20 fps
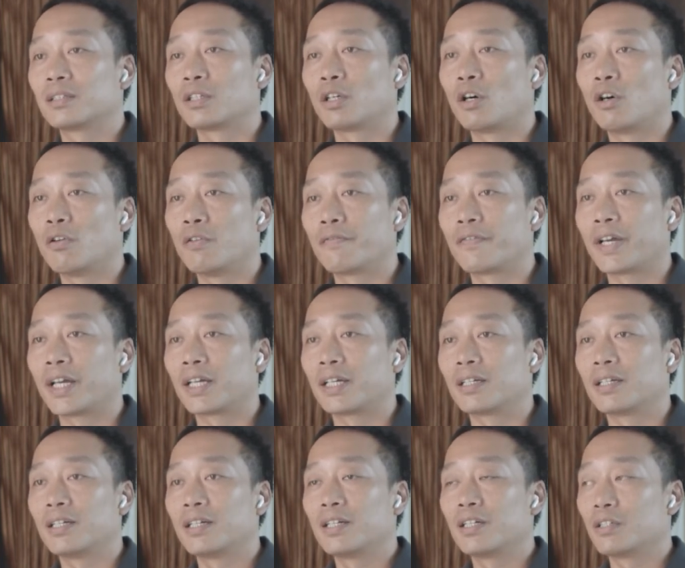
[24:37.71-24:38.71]
the whole
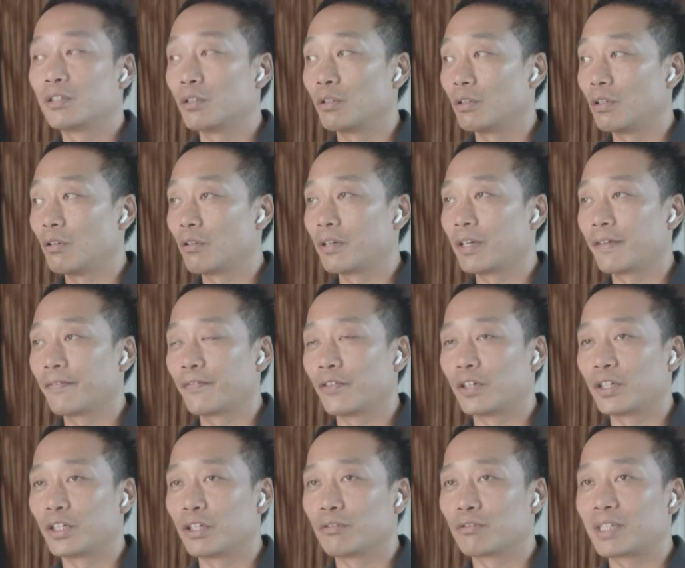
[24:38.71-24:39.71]
thing. You're looking
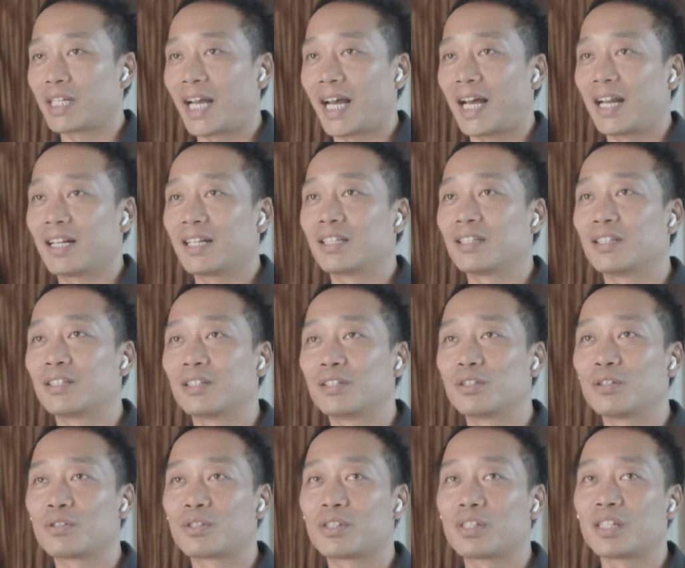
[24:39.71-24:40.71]
for new talent.
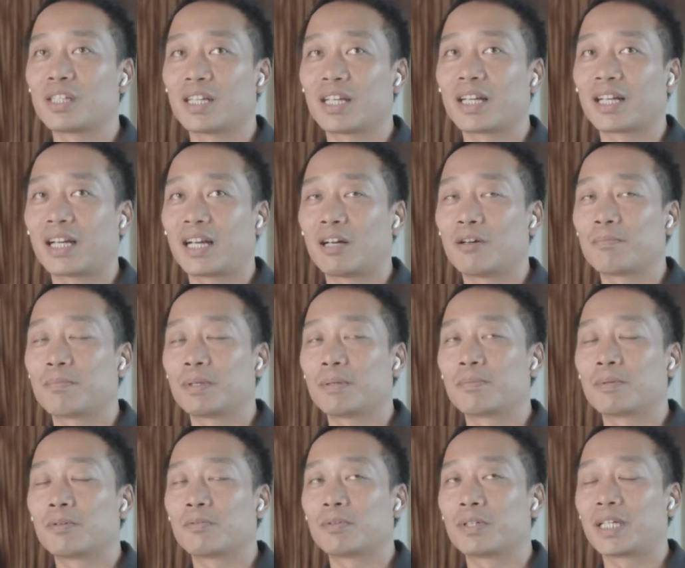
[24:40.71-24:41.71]
You're seeing how
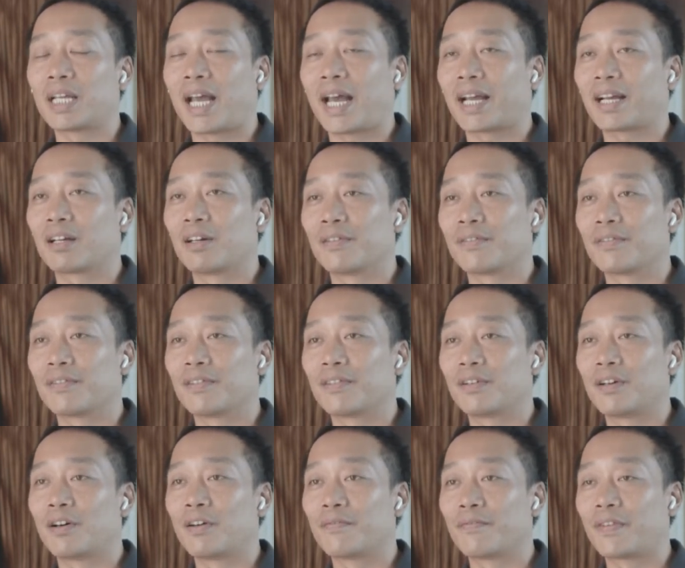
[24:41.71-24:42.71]
people react
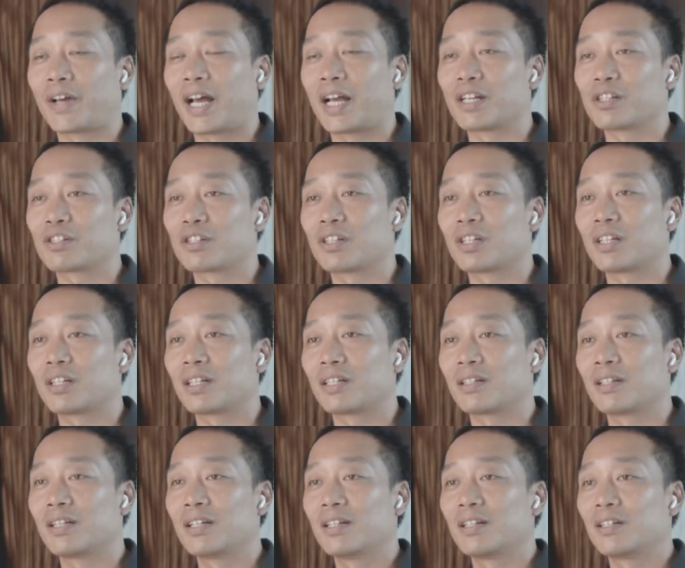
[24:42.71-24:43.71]
on
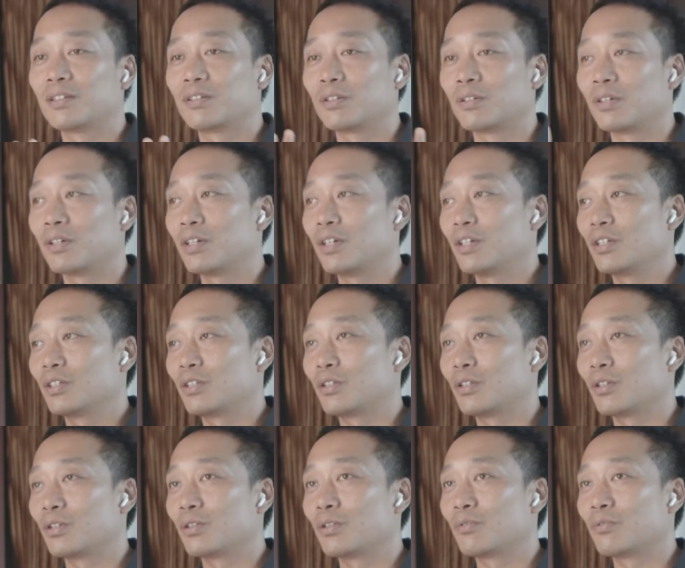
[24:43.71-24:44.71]
fashion,
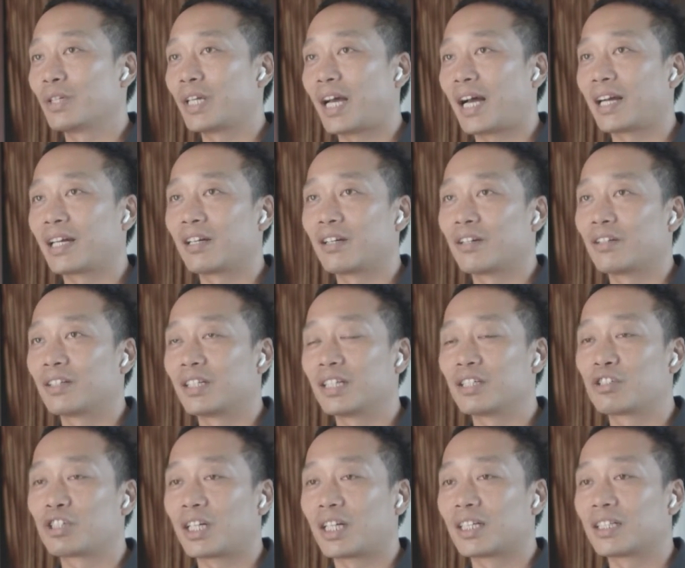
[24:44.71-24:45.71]
to react on
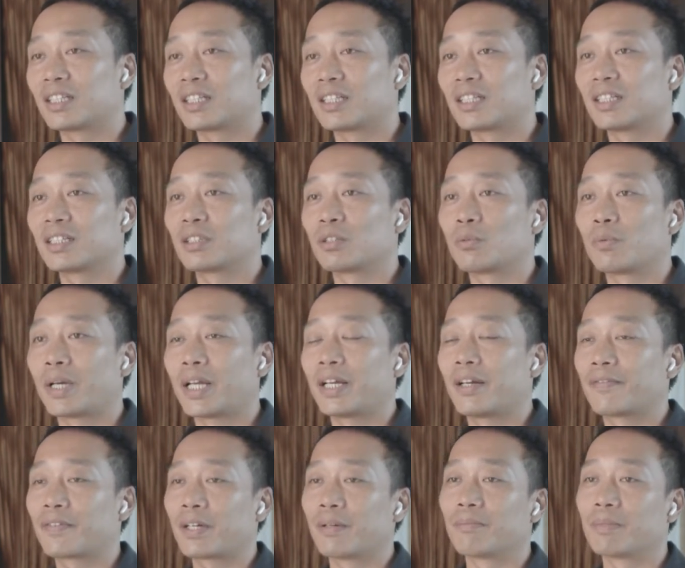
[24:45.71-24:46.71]
each other, the
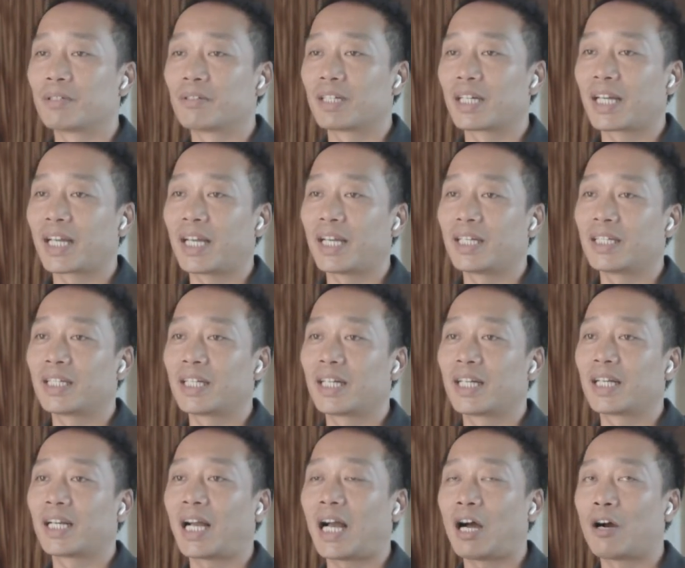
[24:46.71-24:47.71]
way of
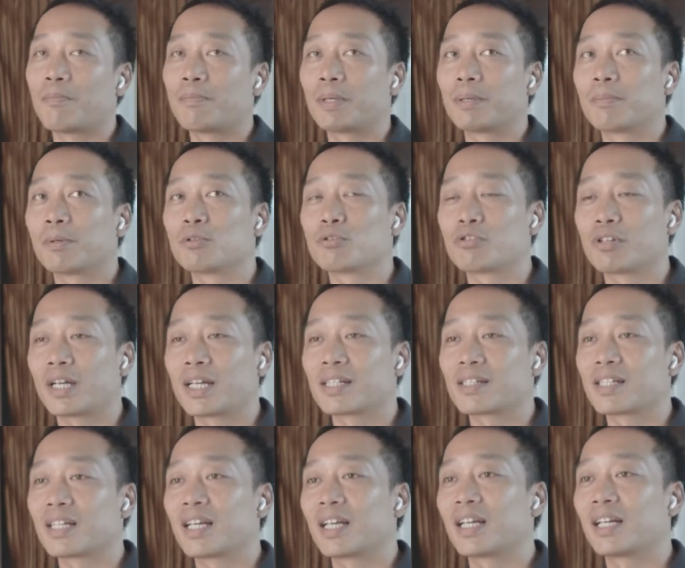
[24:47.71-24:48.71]
communicating, how people
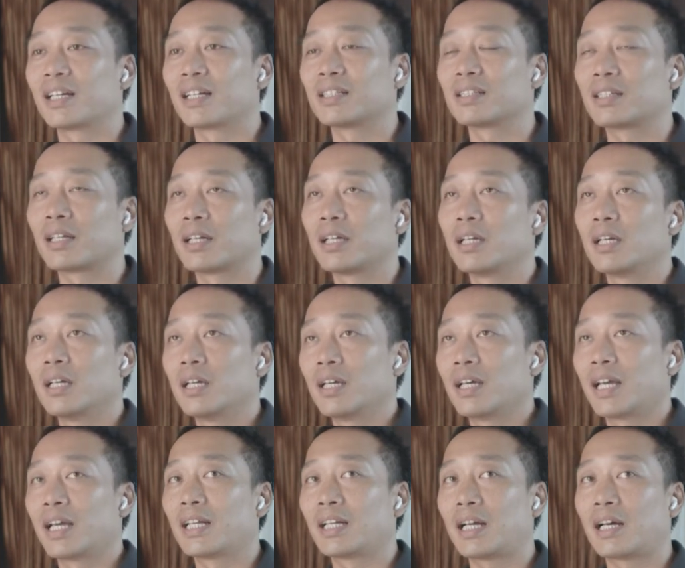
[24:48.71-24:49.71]
dressing,
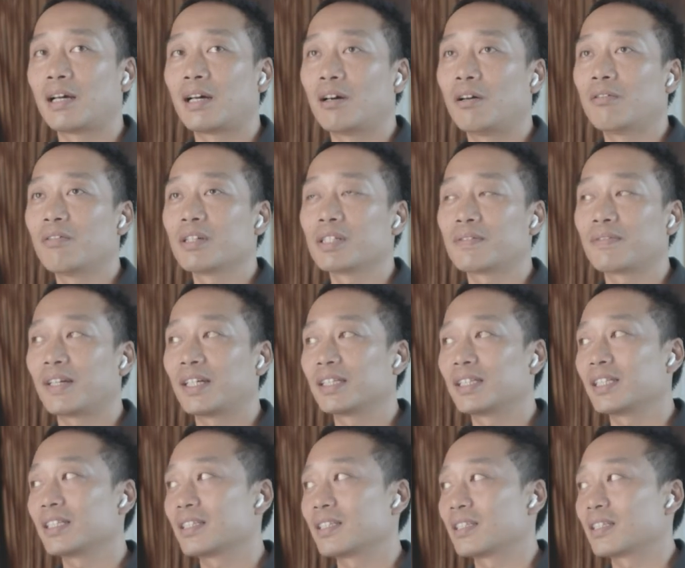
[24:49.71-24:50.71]
and I always
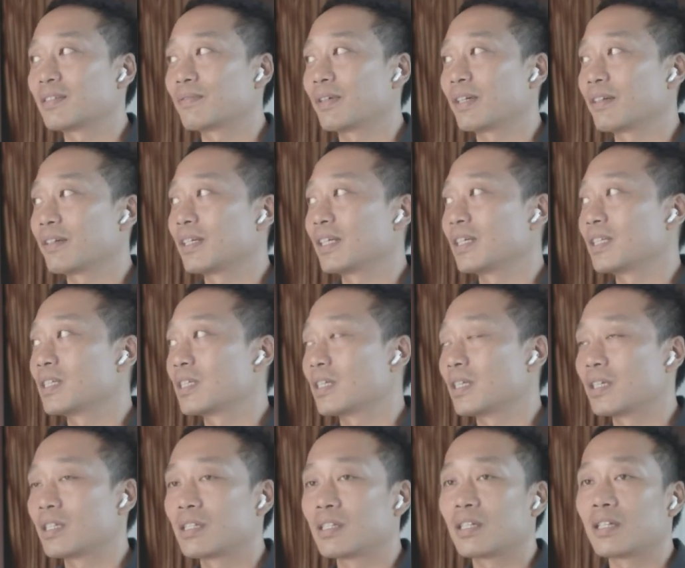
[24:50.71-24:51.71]
find this is
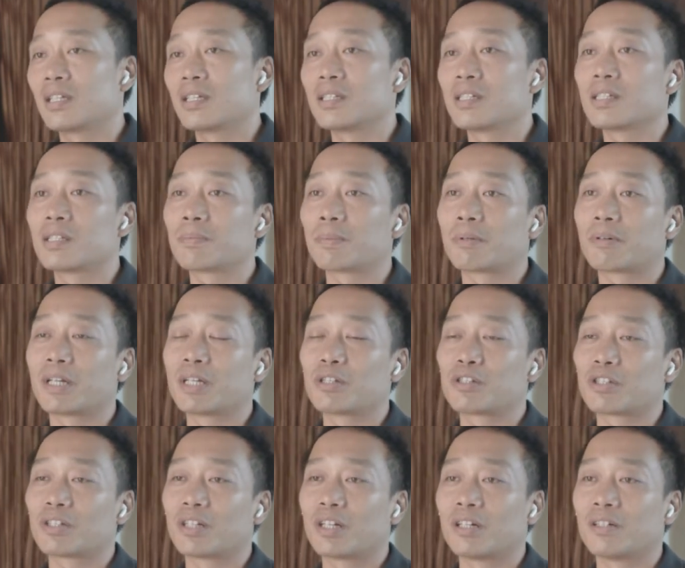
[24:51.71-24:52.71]
very
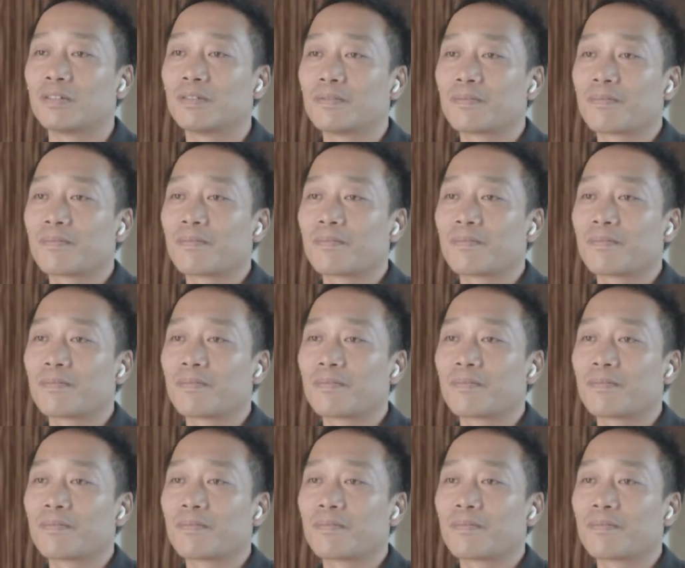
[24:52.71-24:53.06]
inspirational